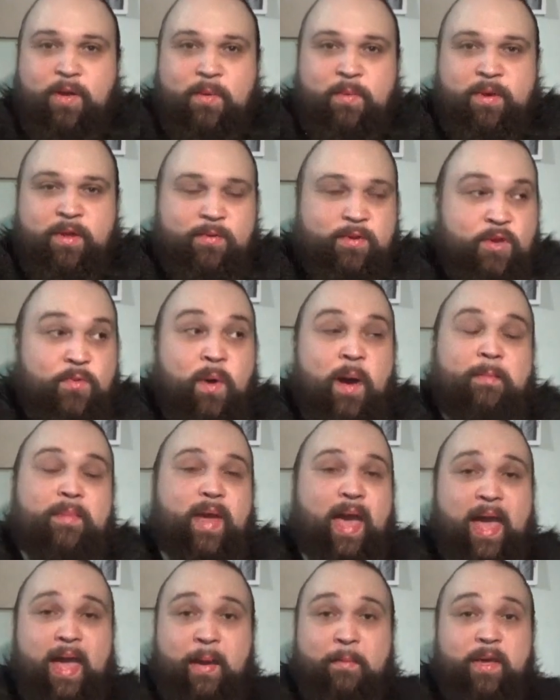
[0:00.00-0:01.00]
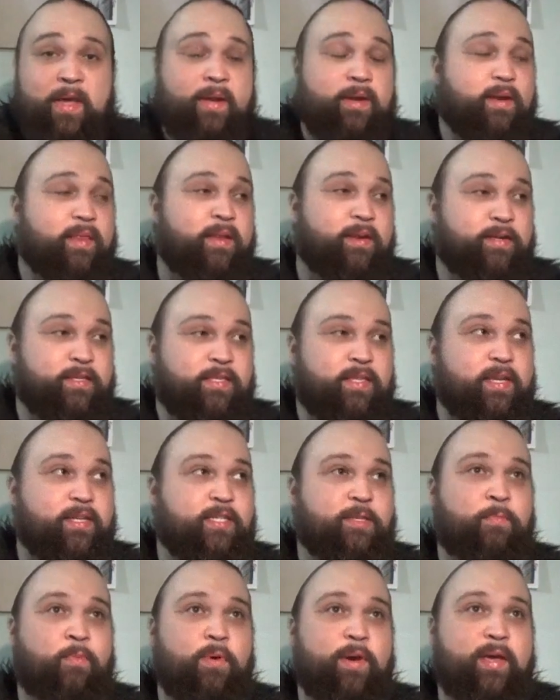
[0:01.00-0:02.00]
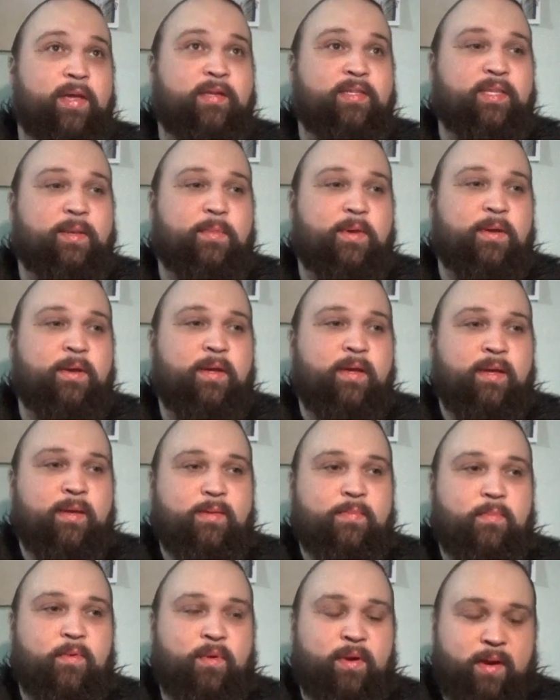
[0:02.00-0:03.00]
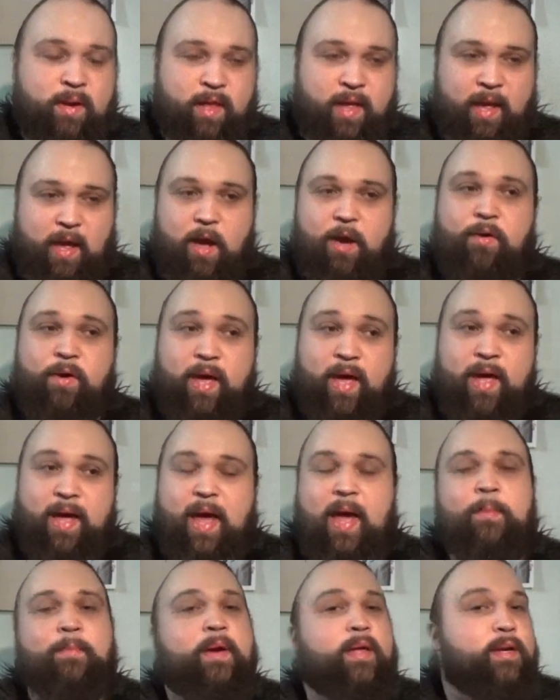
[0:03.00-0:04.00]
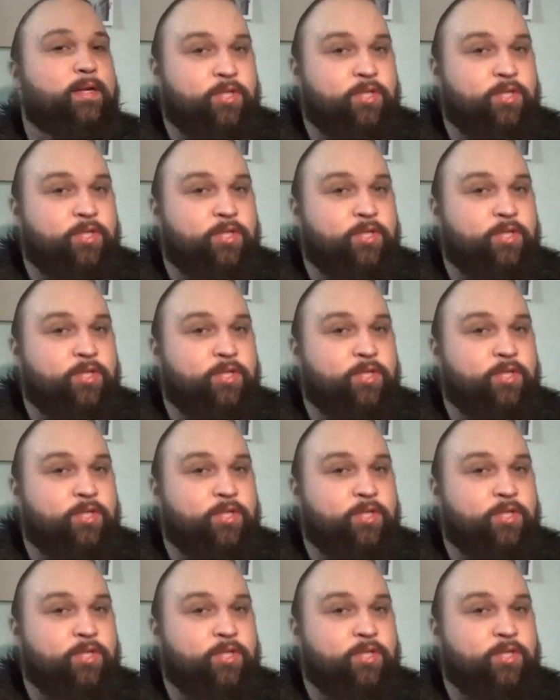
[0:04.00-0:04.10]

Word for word: what do you want to do? You want? I, I mean, there's there's a point in someone going like, "Okay,